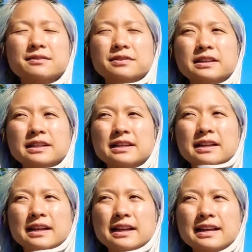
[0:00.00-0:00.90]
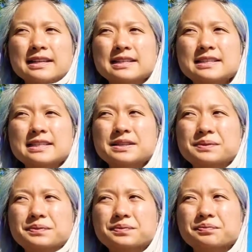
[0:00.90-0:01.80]
of, is
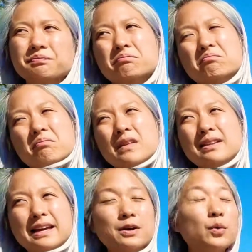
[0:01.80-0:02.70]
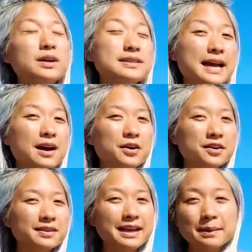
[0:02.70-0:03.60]
that it works
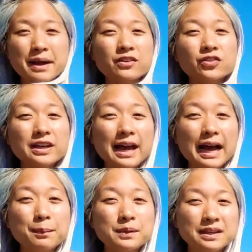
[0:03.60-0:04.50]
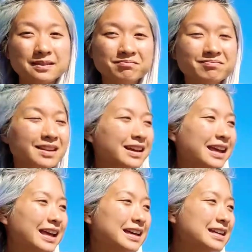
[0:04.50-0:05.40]
out and I'm actually happy
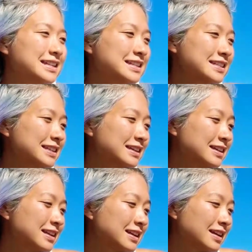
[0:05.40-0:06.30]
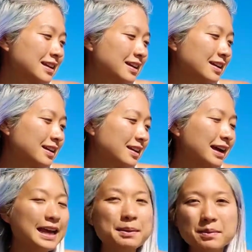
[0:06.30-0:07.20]
and
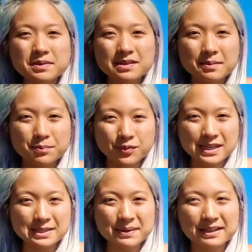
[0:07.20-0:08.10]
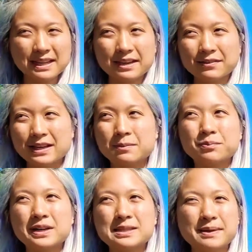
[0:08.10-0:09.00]
I am able to embrace my life and
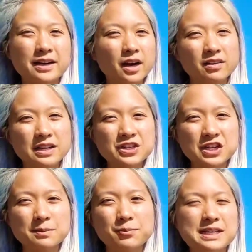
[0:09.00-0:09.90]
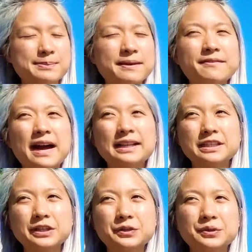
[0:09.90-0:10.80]
embrace my courage and embrace my
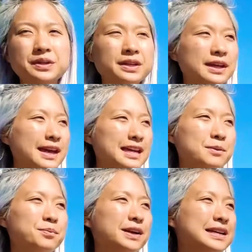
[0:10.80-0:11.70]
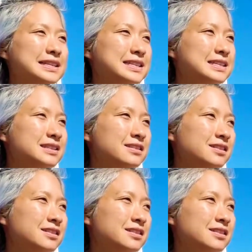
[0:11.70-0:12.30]
value and embrace